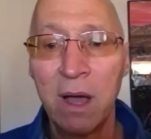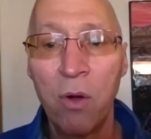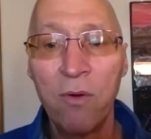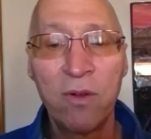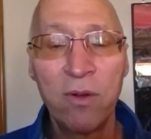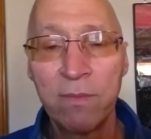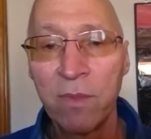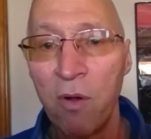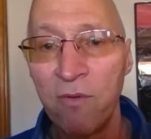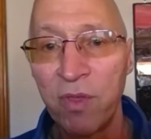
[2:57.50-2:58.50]

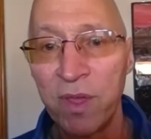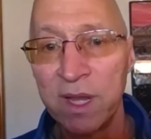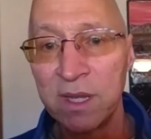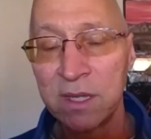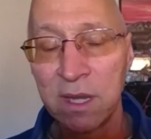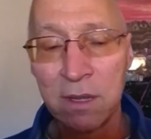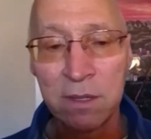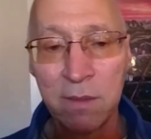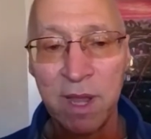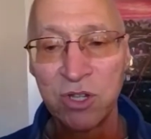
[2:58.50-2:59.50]
over things
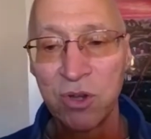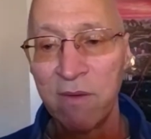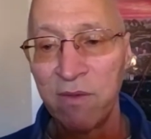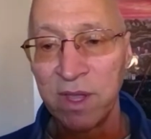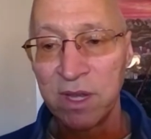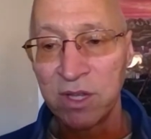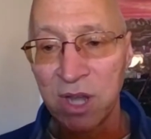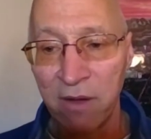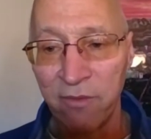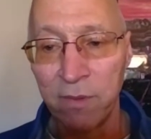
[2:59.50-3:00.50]
to make sure everything is
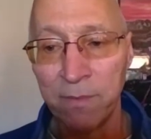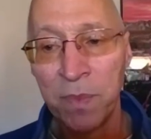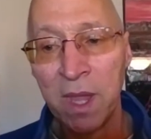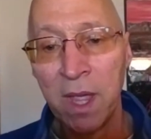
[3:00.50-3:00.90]
covered,